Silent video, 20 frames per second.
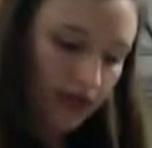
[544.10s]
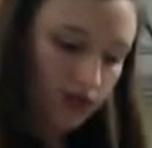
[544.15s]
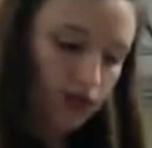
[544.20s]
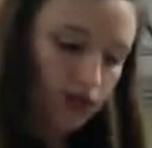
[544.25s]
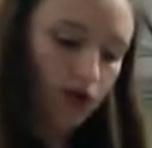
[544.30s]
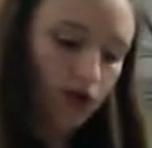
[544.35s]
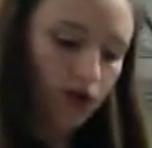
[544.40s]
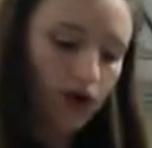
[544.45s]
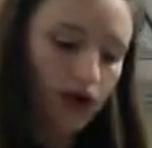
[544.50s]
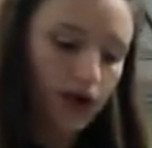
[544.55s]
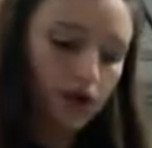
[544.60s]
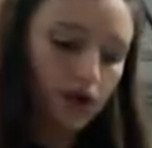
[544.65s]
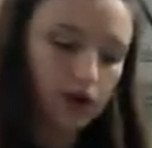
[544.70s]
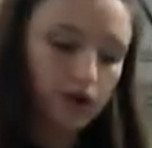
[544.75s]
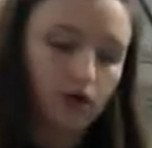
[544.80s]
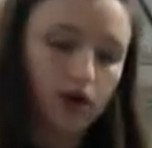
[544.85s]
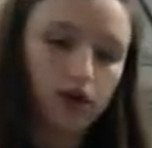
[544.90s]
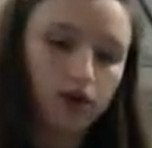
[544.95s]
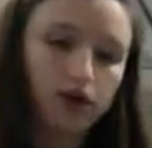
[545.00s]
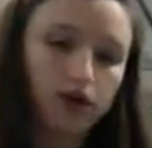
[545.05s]
So I would
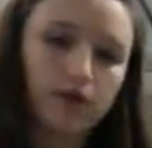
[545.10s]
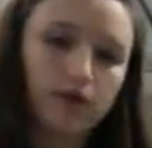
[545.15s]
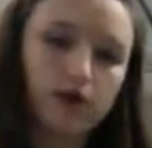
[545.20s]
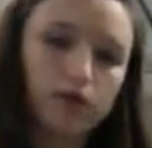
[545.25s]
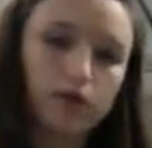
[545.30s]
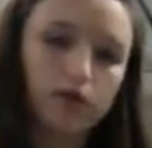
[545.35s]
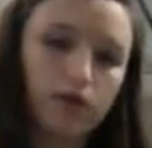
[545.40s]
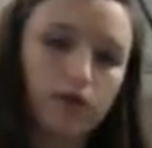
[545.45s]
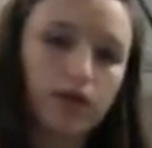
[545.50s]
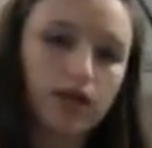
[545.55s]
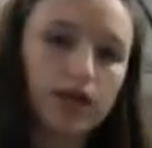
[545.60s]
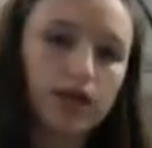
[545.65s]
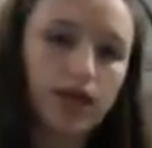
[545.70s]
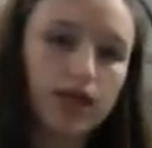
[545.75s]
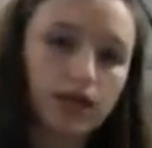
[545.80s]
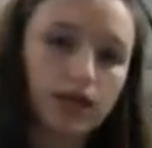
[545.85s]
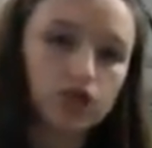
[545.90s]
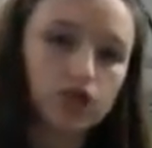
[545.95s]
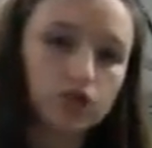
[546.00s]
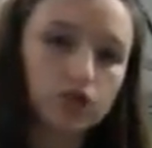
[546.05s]
document what
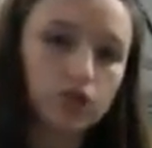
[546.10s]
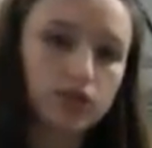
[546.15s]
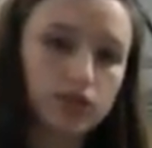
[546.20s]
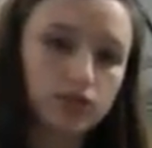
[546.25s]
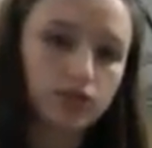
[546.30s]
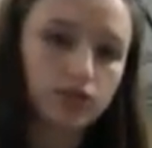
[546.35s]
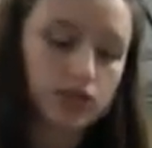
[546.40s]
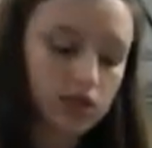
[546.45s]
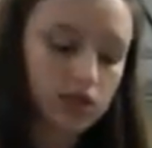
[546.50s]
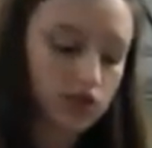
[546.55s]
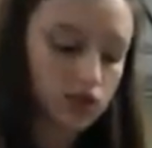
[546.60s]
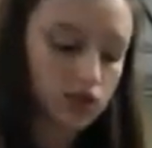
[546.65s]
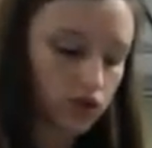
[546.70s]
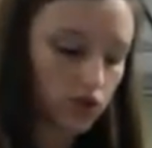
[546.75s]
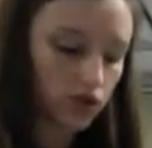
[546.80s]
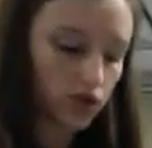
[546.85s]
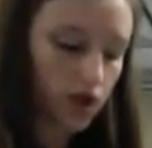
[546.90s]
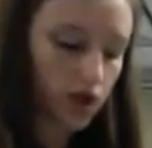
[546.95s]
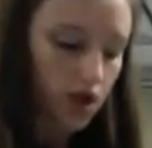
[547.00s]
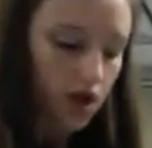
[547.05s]
medication was administered,
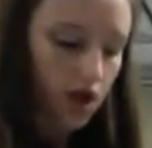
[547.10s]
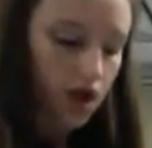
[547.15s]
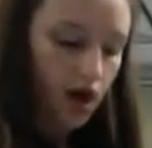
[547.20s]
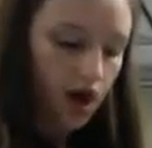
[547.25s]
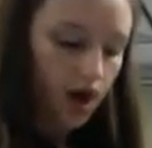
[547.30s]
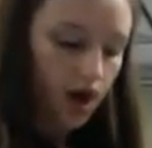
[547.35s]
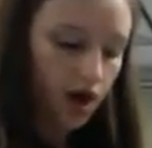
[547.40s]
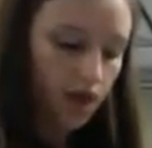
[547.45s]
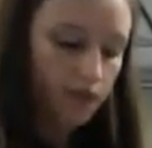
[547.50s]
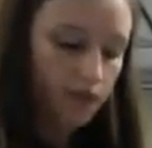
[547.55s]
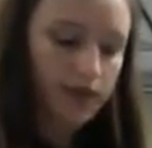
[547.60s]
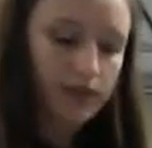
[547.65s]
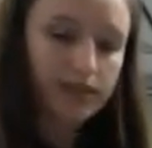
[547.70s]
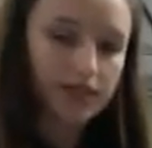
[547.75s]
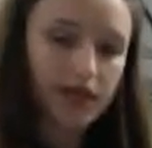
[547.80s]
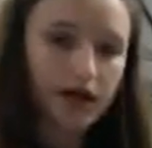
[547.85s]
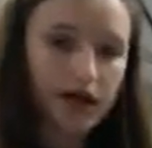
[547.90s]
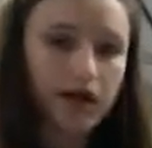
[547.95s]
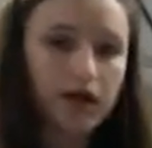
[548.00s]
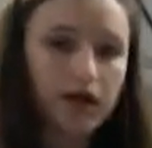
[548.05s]
the
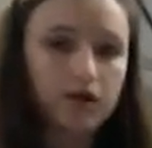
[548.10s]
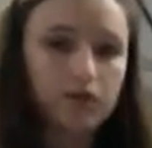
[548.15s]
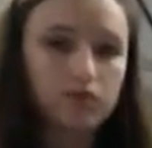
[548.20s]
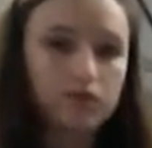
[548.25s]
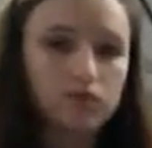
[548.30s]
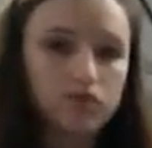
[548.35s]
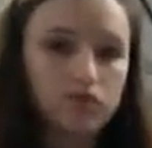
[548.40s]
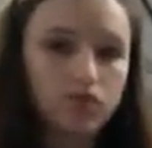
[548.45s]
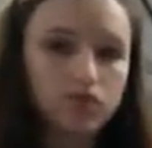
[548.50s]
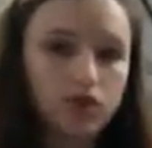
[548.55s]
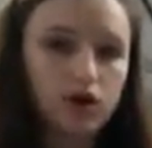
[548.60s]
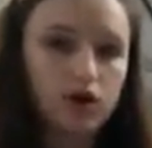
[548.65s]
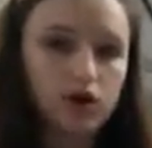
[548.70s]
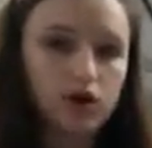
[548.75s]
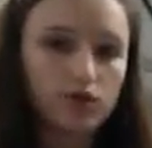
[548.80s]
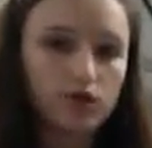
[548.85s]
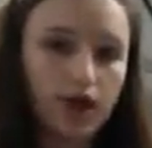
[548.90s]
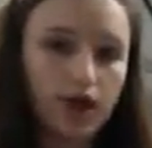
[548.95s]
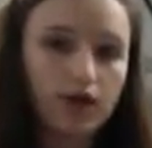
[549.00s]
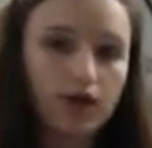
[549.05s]
time, drug,
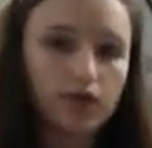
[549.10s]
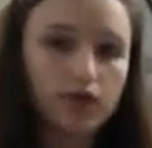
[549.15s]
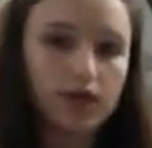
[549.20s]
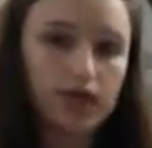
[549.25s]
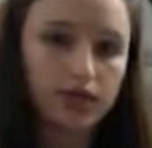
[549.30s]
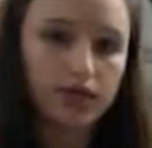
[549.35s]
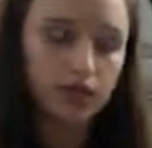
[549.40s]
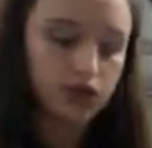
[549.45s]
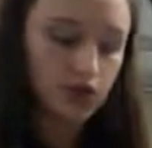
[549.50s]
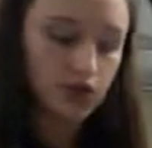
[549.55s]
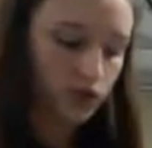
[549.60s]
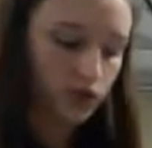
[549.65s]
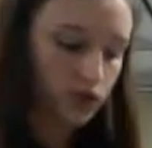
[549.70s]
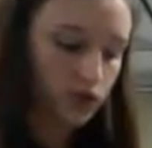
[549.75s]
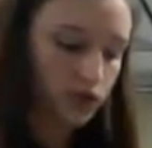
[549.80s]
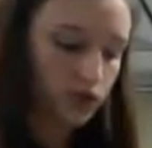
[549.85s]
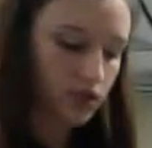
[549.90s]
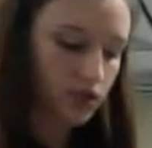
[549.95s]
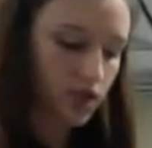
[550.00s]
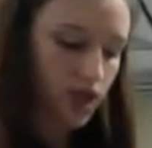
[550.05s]
route, and dose,
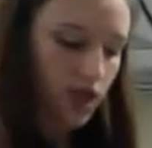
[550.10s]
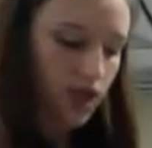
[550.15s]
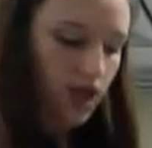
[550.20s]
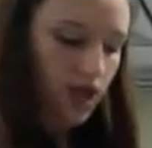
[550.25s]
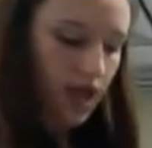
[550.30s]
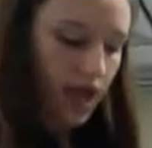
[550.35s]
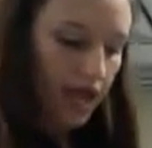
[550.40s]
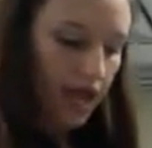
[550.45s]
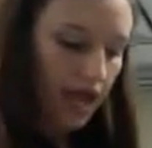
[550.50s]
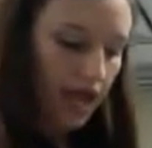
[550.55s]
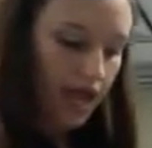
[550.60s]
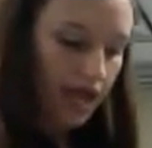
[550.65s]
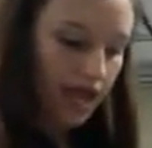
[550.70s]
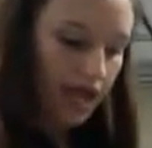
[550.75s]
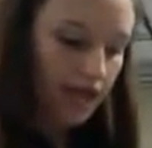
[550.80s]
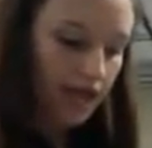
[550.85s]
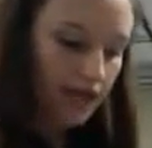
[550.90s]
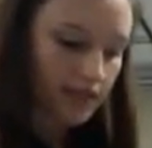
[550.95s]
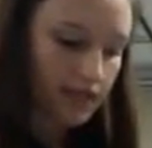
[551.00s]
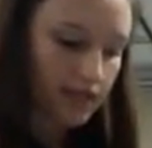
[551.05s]

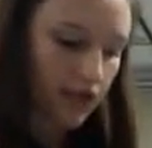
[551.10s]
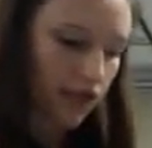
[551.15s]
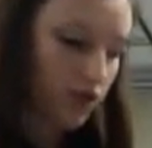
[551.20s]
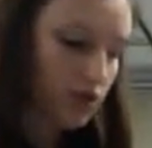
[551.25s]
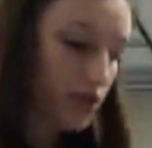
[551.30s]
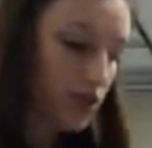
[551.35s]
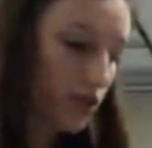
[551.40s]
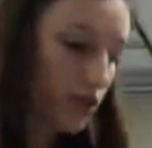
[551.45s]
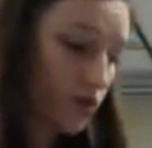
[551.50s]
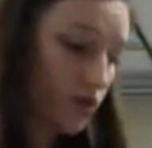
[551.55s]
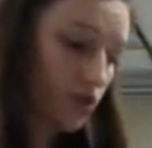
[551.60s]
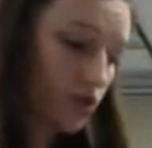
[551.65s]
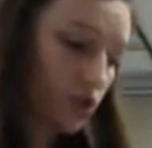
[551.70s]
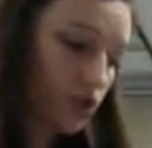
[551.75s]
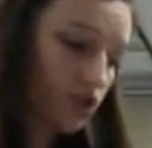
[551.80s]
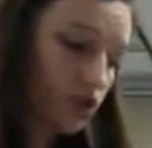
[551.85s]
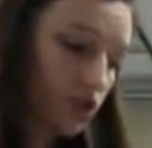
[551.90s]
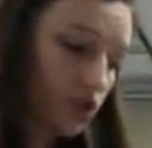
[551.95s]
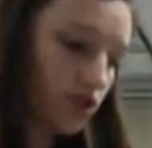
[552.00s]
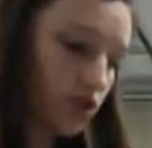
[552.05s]
and also the
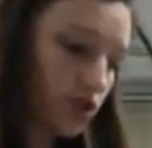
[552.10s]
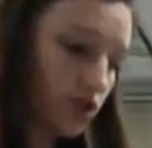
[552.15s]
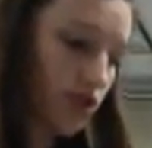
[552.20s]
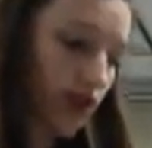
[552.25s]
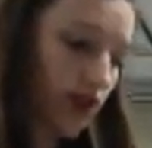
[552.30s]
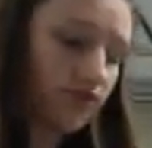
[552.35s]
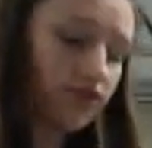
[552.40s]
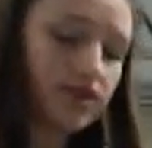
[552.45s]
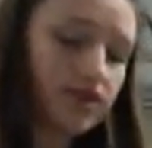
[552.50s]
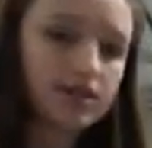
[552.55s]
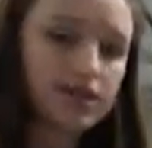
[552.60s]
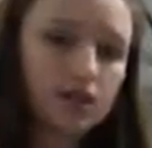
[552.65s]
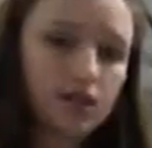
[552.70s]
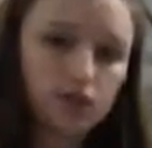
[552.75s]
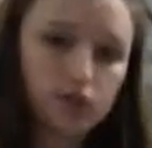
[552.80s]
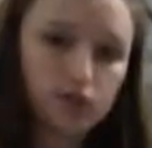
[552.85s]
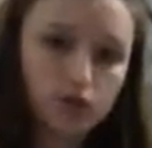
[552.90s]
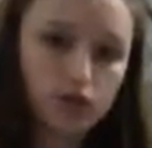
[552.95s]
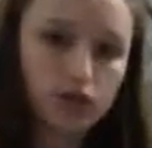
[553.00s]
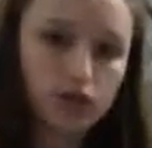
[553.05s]
condition of the IV site,
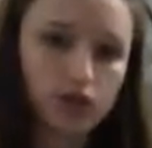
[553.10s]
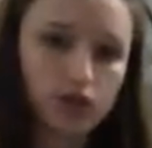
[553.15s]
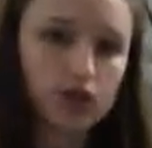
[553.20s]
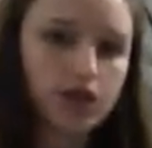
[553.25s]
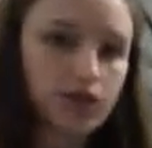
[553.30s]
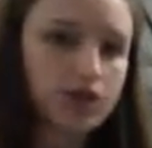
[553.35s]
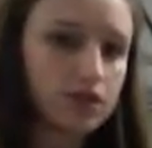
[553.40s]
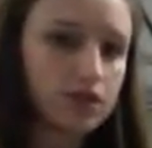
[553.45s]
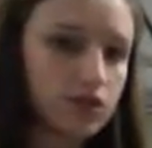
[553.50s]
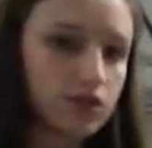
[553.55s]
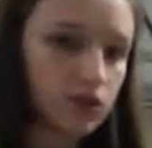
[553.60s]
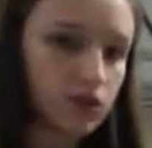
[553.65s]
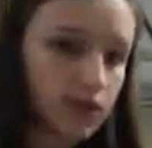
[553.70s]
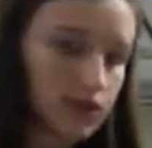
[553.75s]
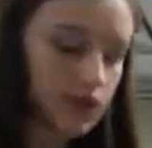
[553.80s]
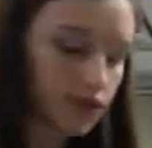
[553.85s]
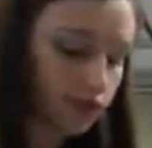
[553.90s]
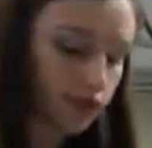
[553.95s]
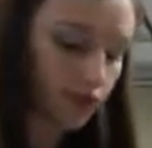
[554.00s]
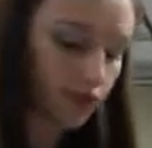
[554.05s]
which was good. I didn't notice
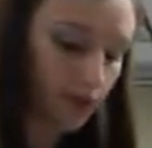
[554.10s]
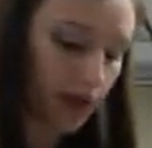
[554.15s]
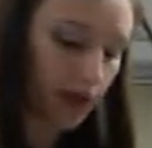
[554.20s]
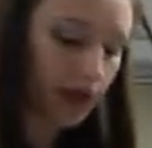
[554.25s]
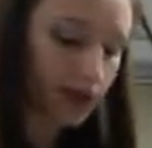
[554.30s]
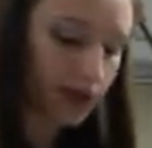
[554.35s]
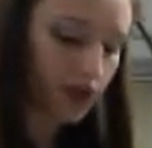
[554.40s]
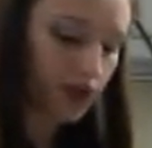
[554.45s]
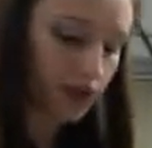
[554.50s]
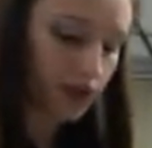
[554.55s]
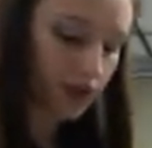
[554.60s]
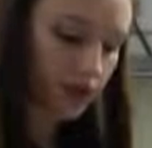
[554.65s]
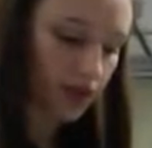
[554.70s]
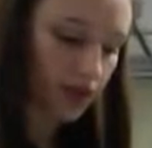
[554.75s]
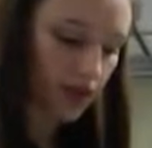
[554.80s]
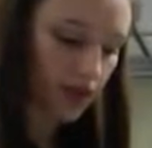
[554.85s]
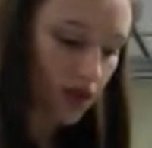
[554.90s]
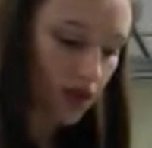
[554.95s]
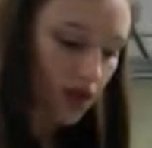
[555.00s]
any phlebitis or anything.